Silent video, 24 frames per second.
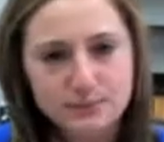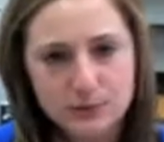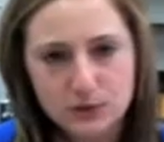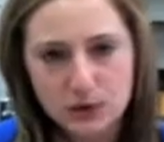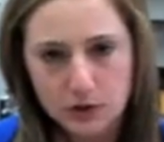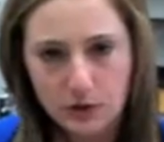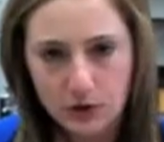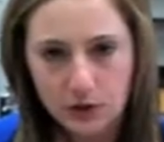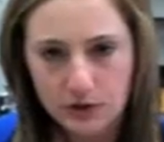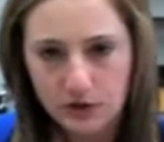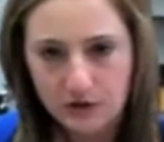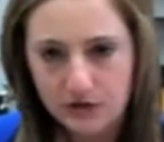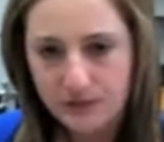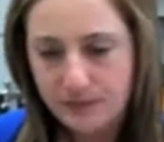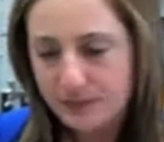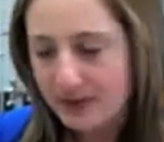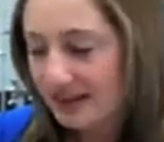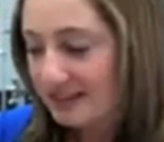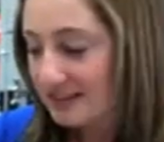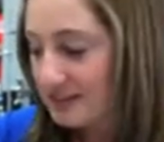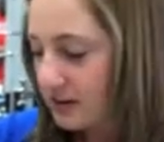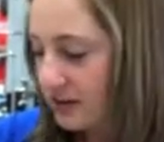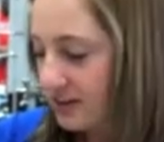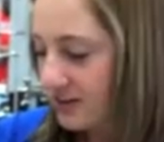move
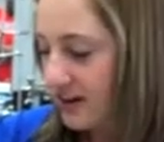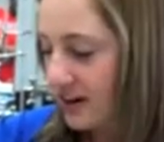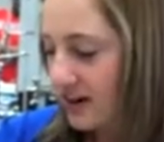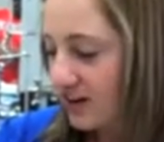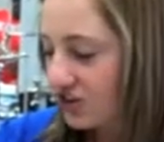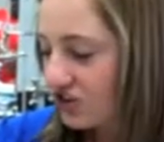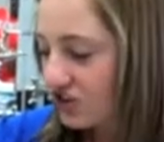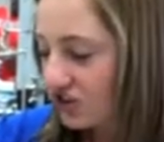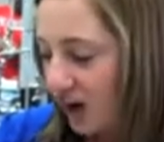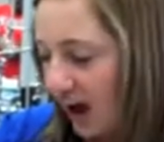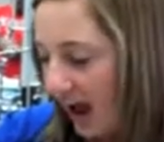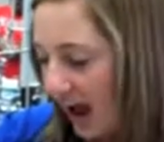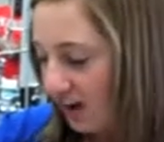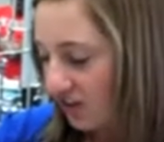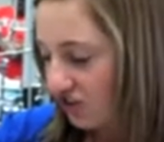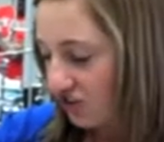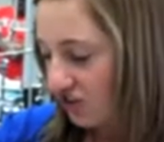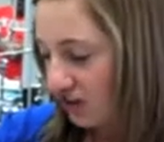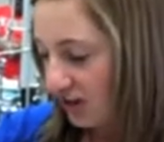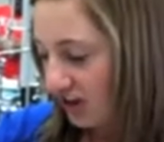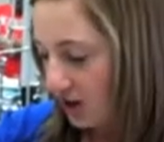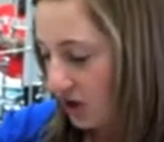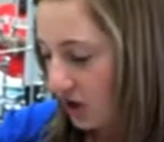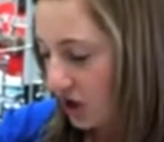based on their
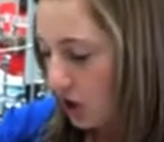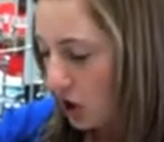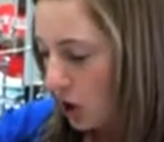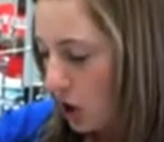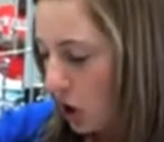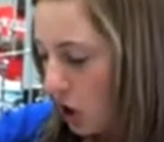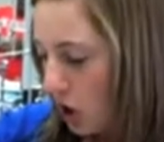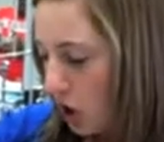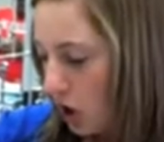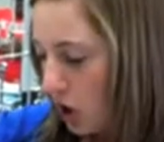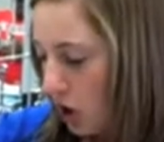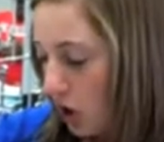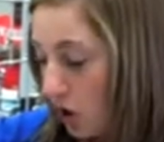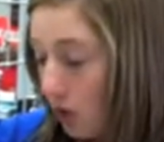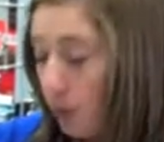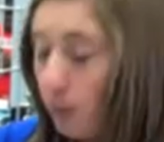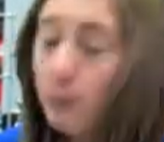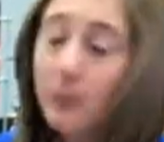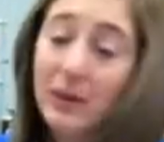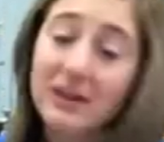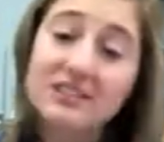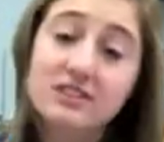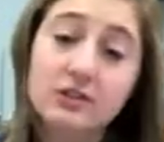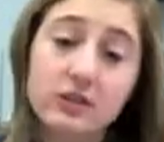attraction,
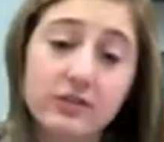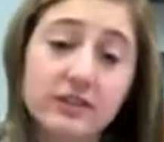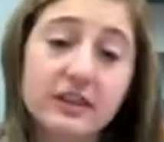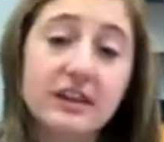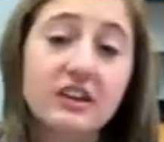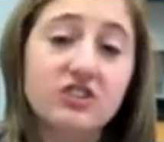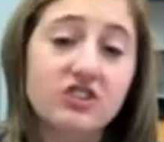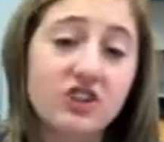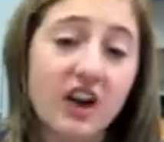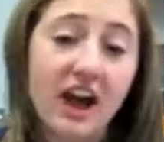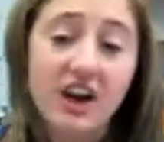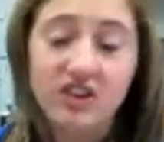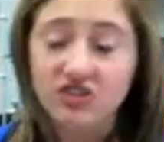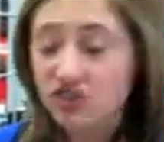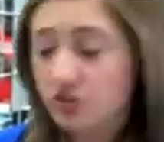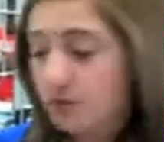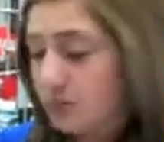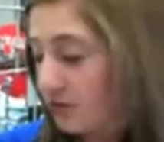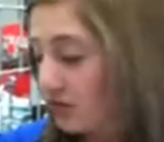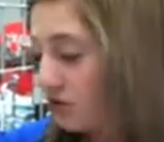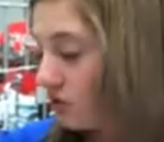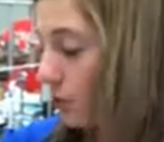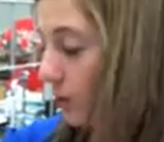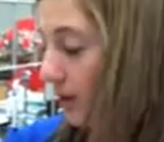based on the attraction
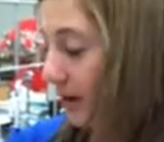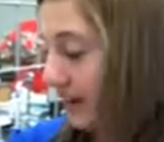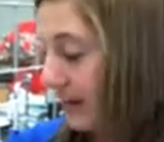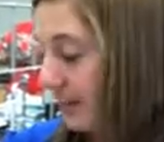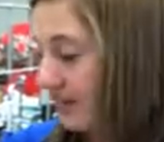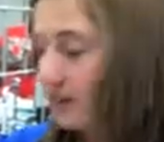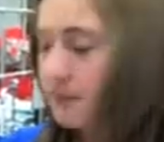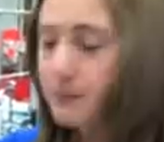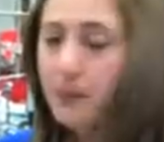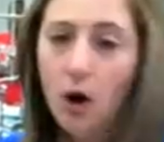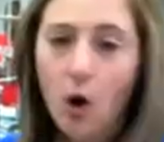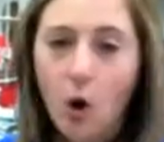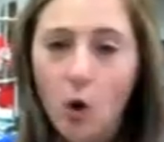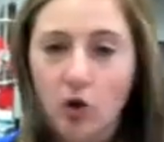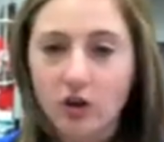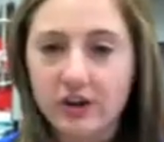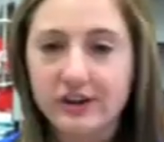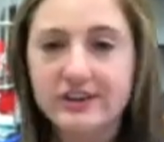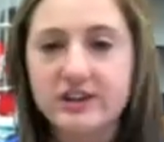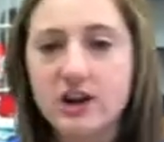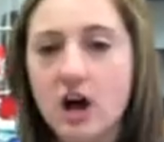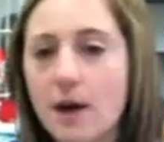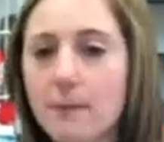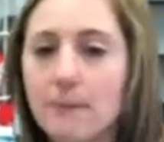between the polar
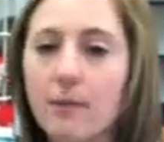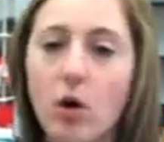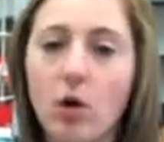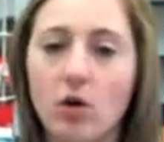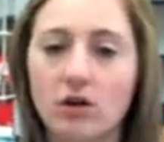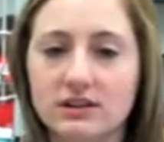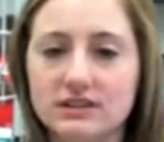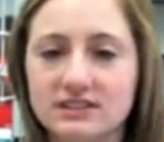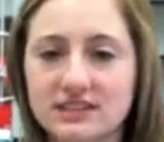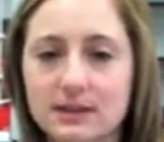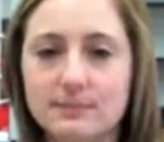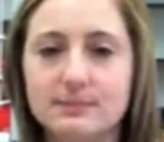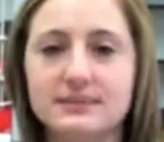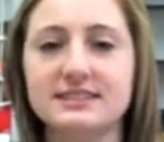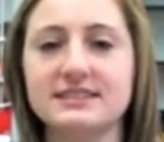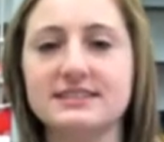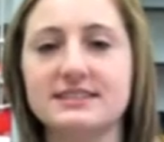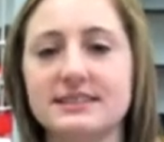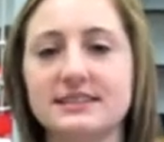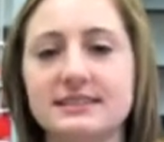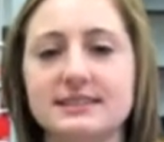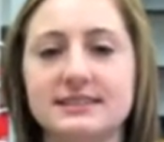and non-polar substances.